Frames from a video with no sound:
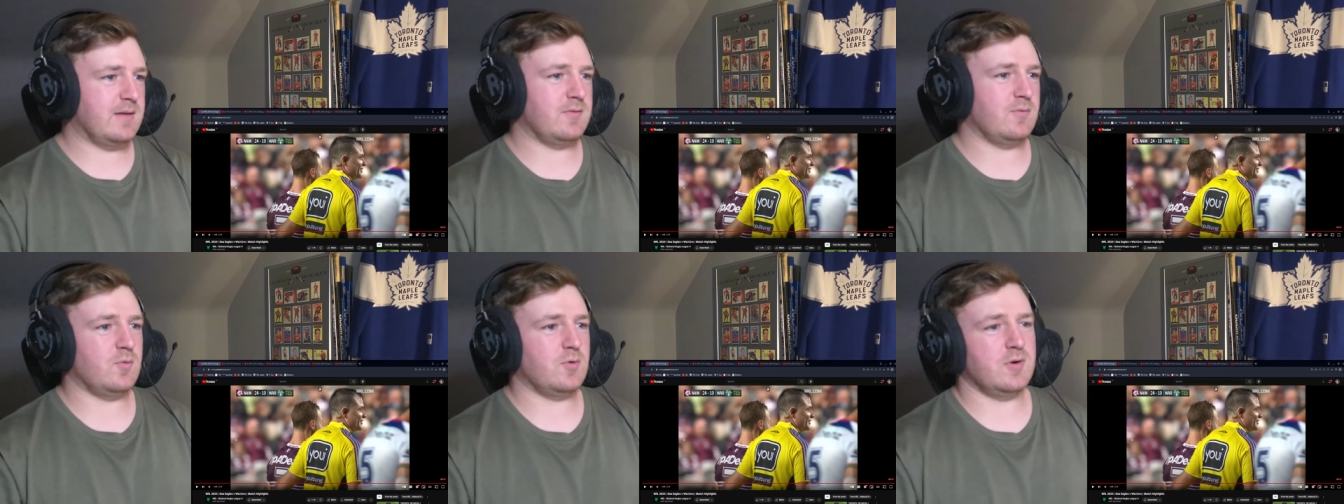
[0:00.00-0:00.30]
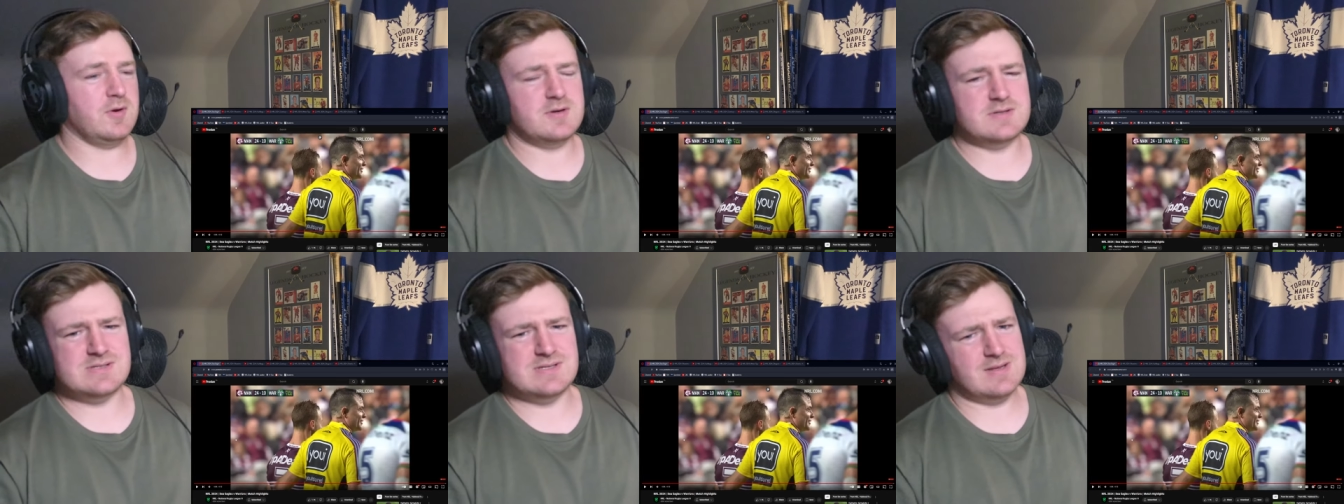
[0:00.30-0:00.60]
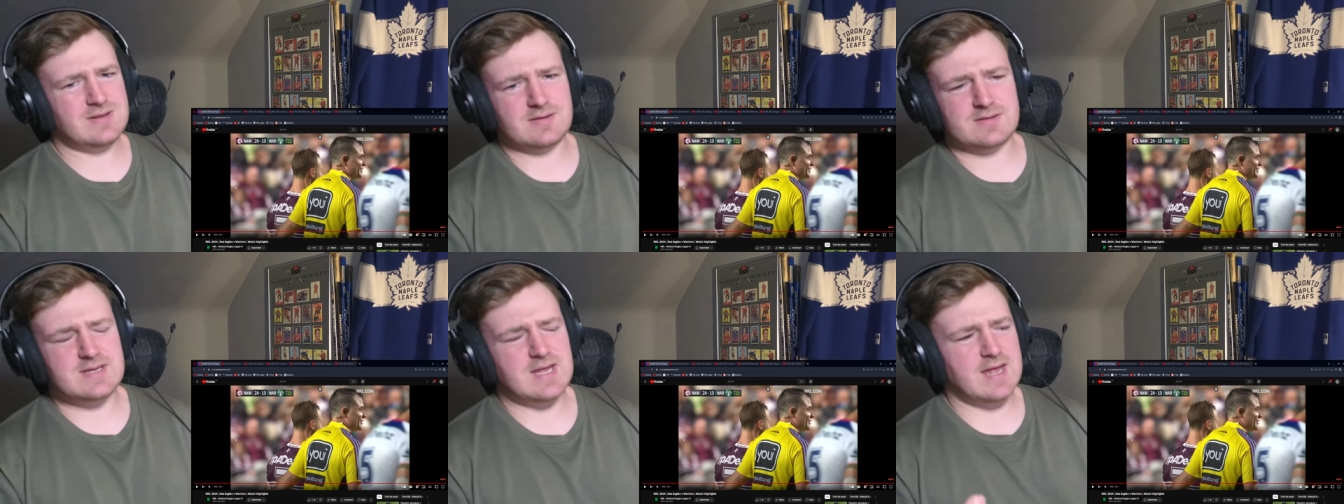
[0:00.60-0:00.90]
the Warriors, yeah,
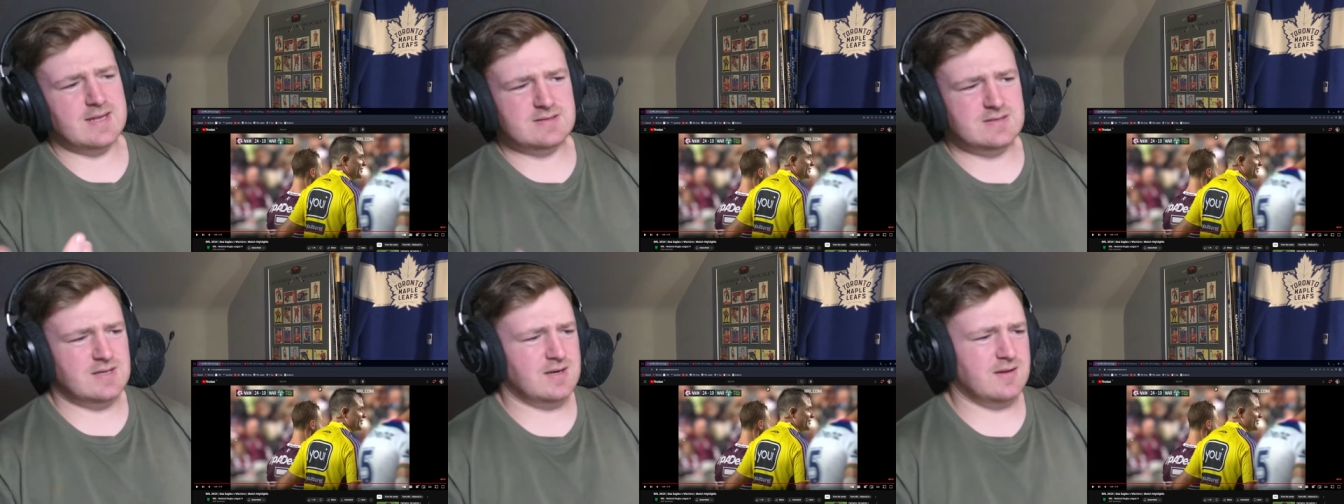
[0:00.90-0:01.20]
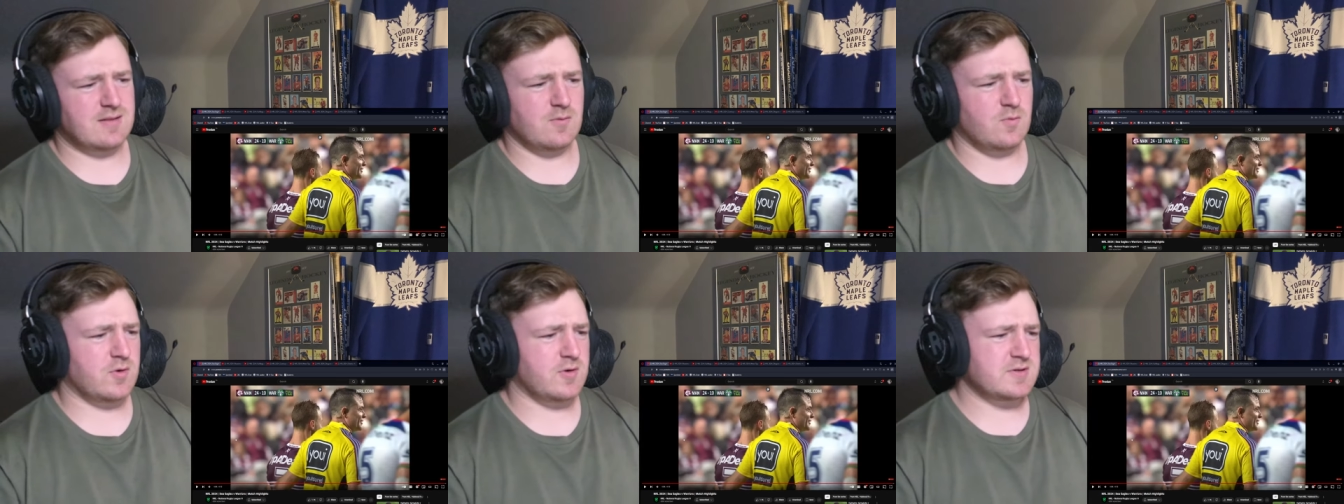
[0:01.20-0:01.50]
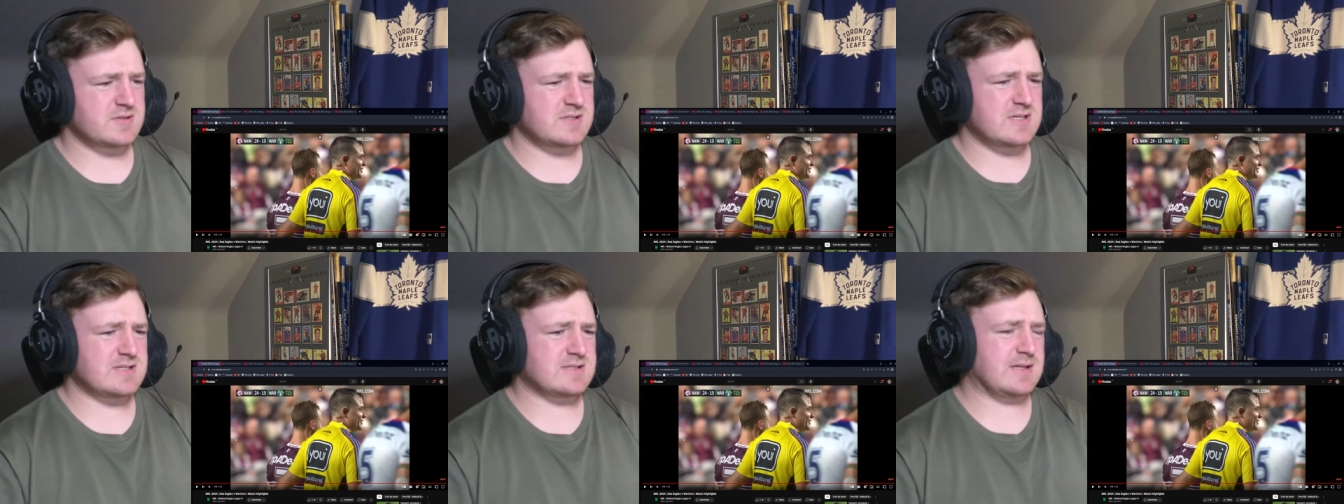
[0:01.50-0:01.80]
that's the end of the
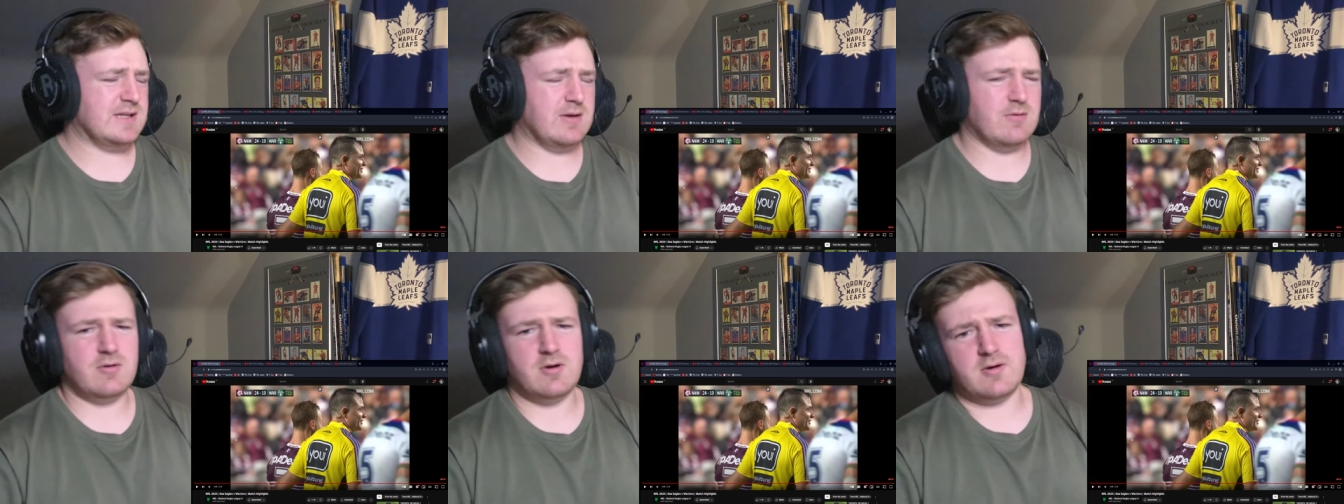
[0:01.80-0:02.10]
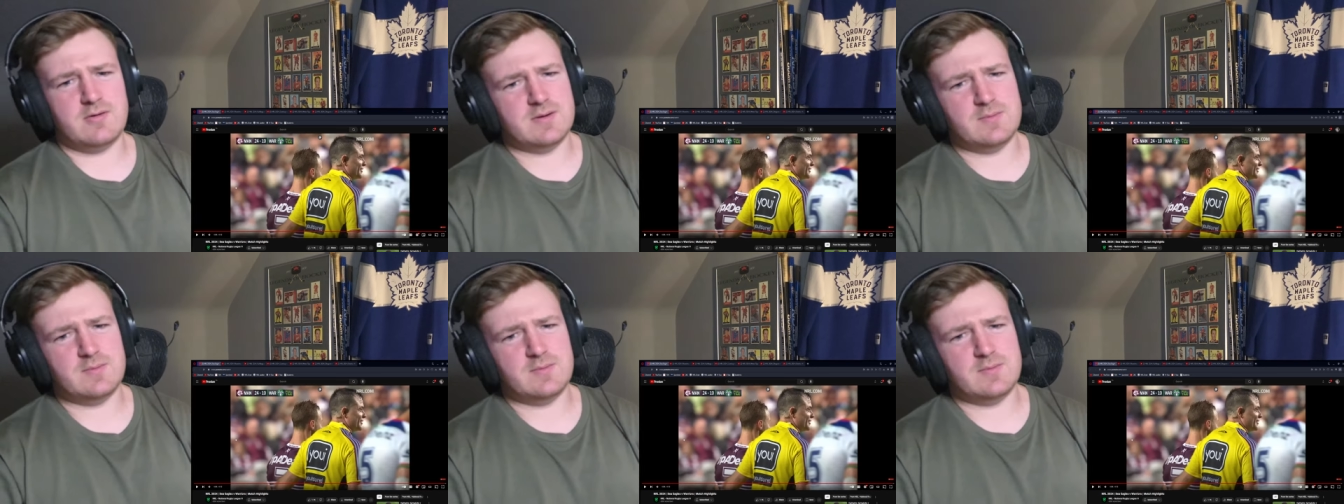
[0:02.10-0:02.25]
Warriors season. They were already